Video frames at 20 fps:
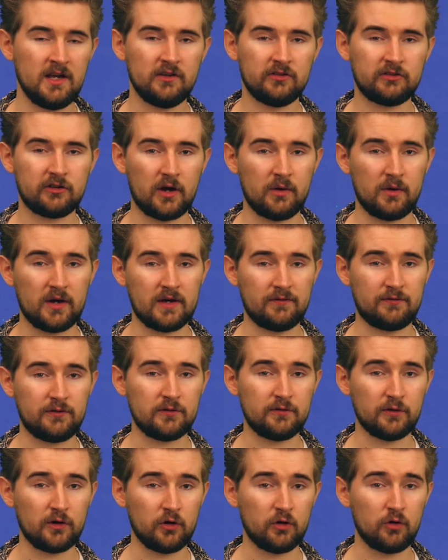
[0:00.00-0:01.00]
So if
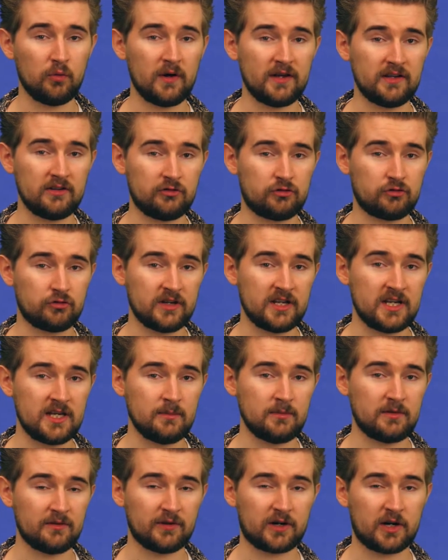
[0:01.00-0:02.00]
you've always
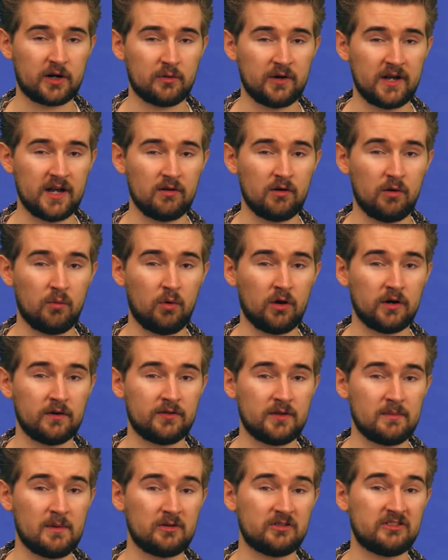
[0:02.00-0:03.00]
dreamed of a career at one
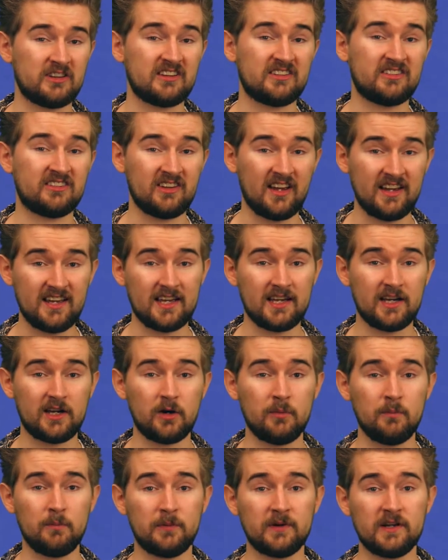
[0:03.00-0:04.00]
of the most exciting
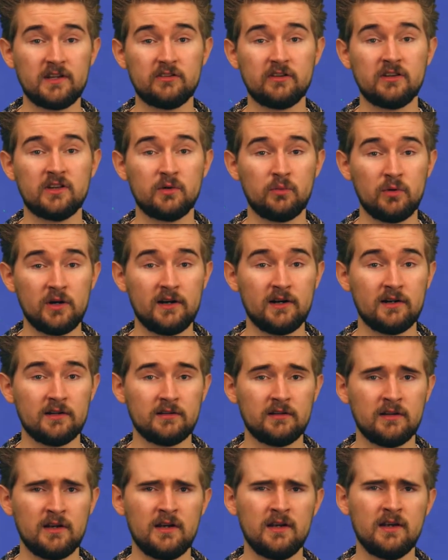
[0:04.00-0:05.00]
companies in the
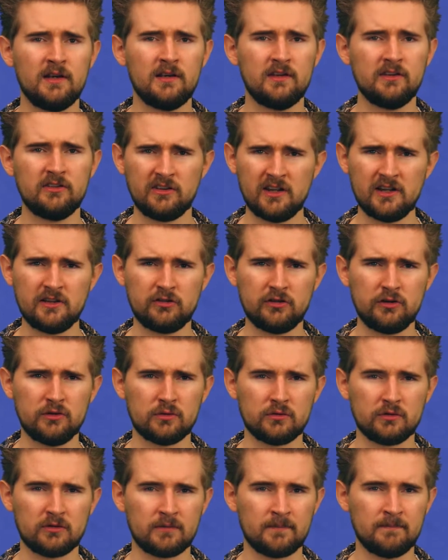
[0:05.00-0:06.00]
world, stay
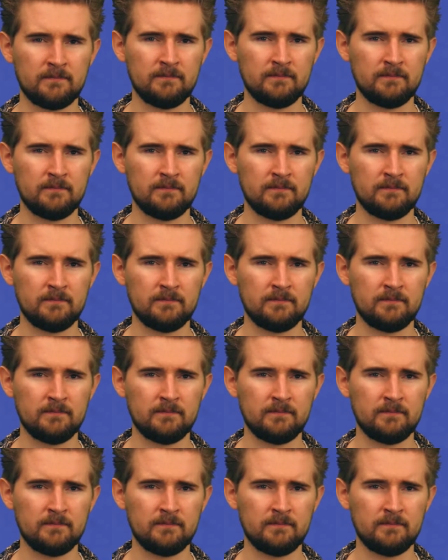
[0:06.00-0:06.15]
tuned.